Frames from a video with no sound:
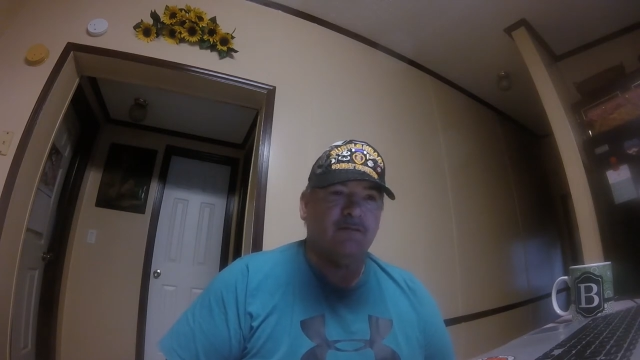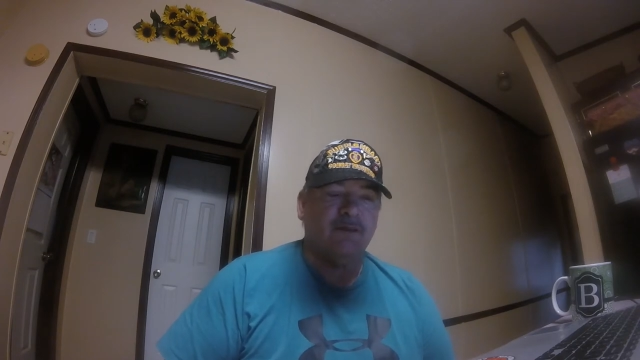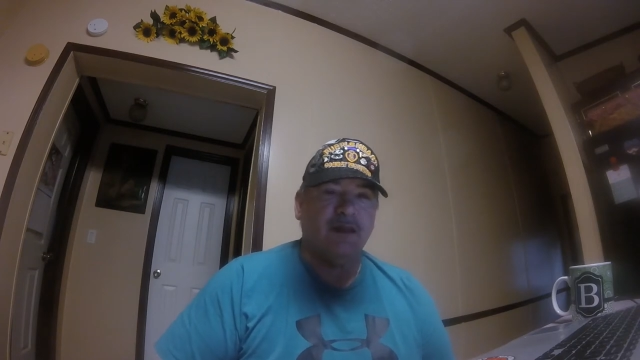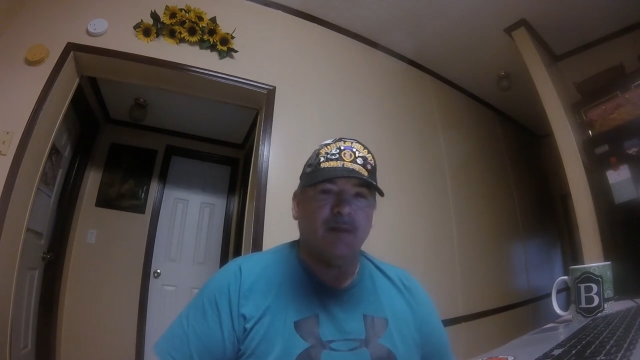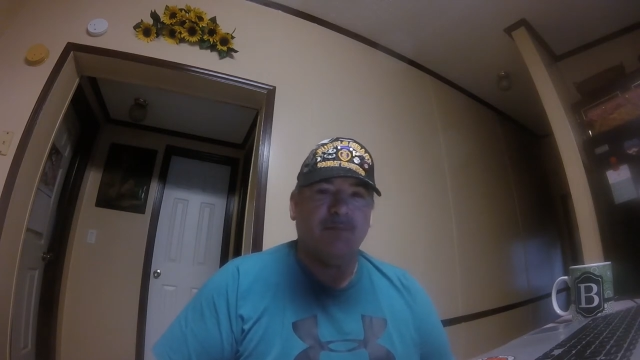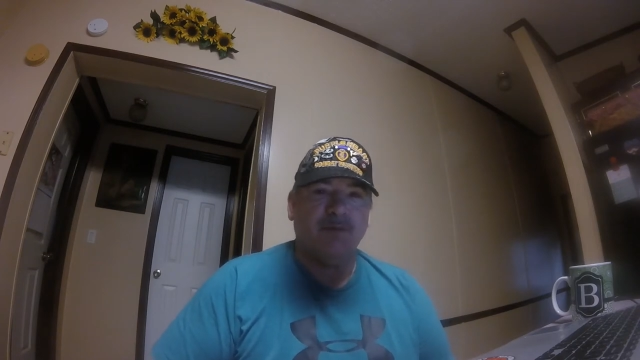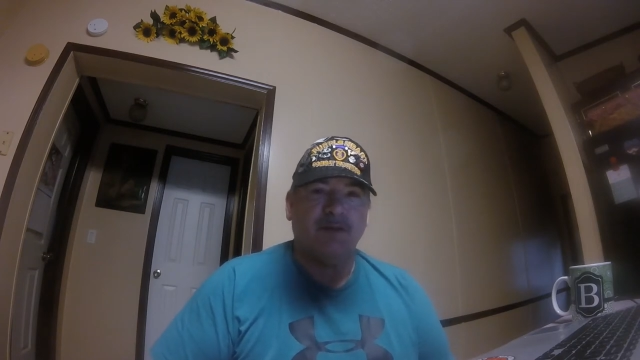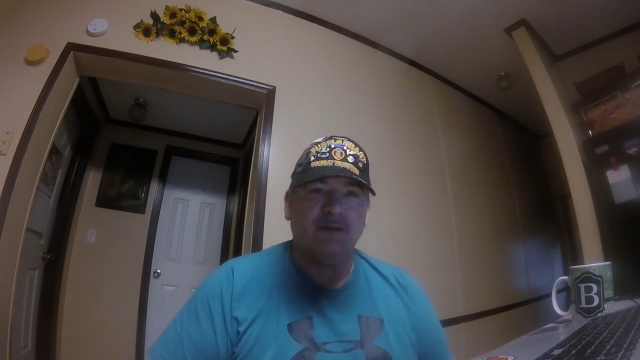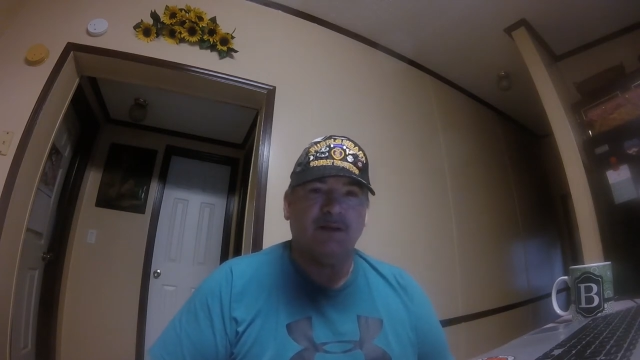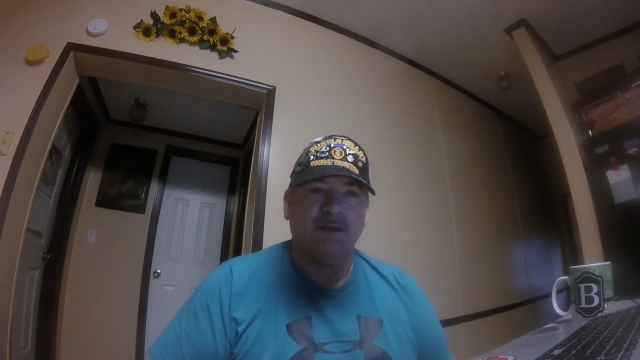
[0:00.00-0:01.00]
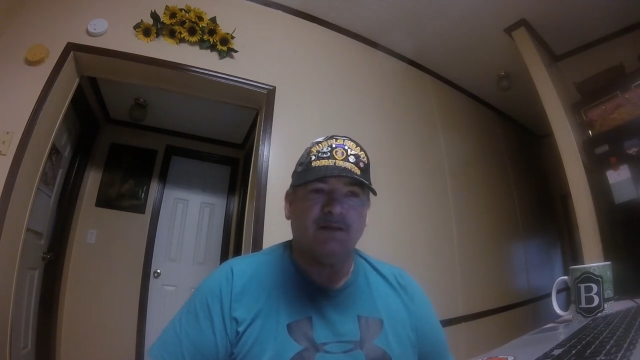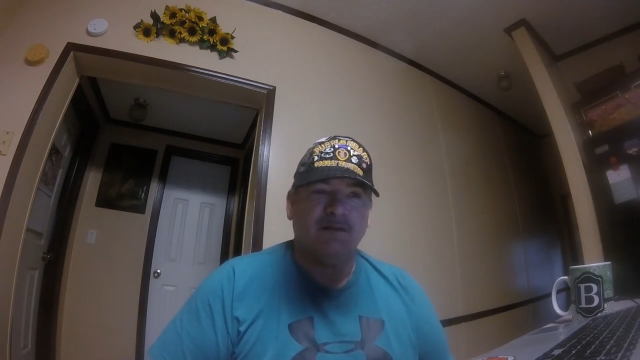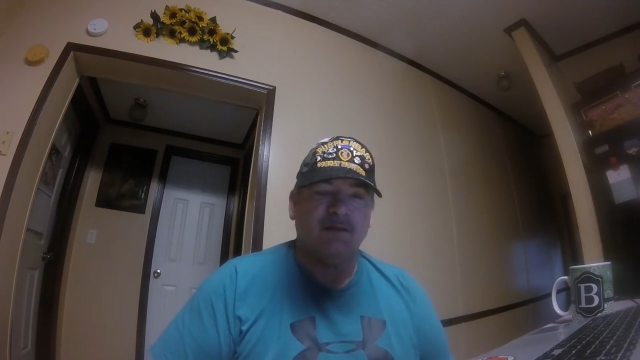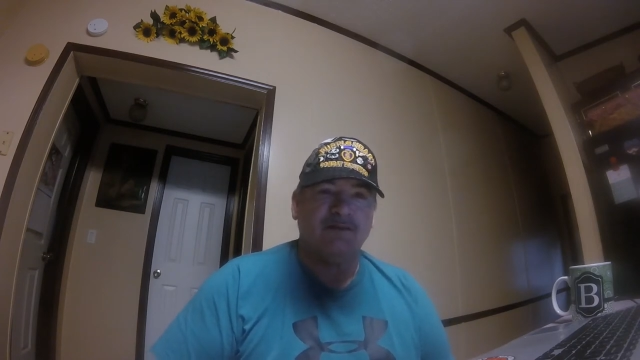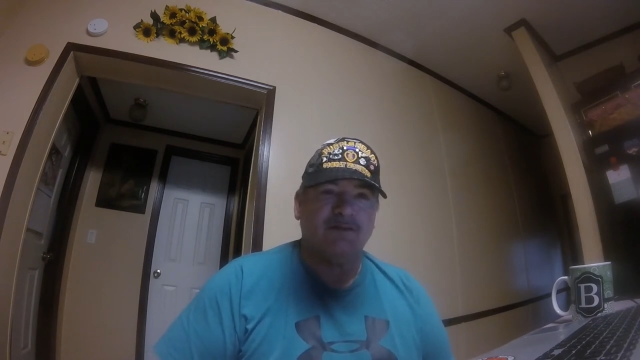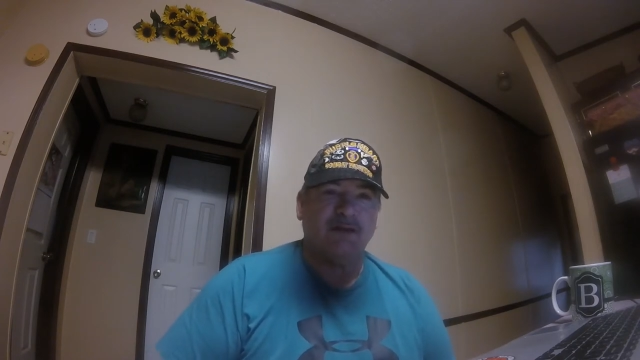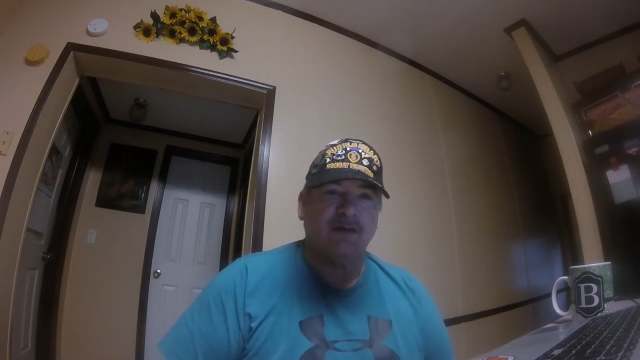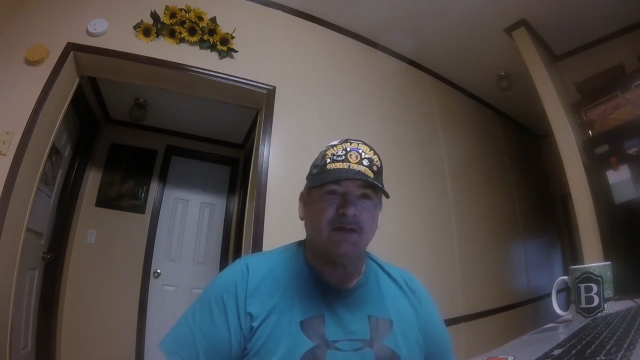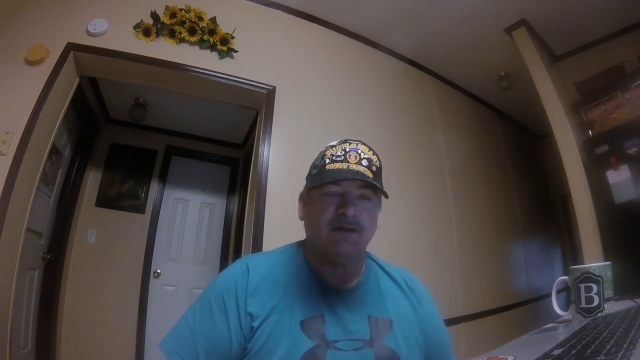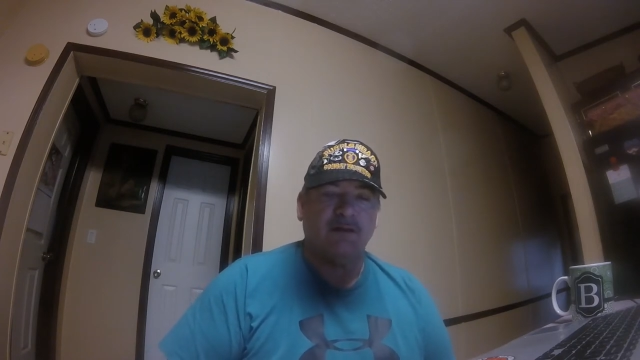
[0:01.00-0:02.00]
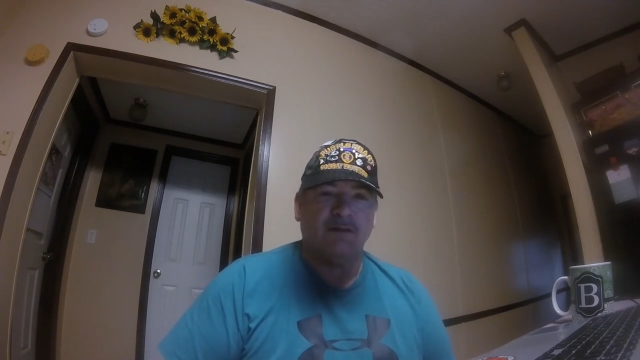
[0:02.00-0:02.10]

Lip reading: and I put the link to the study,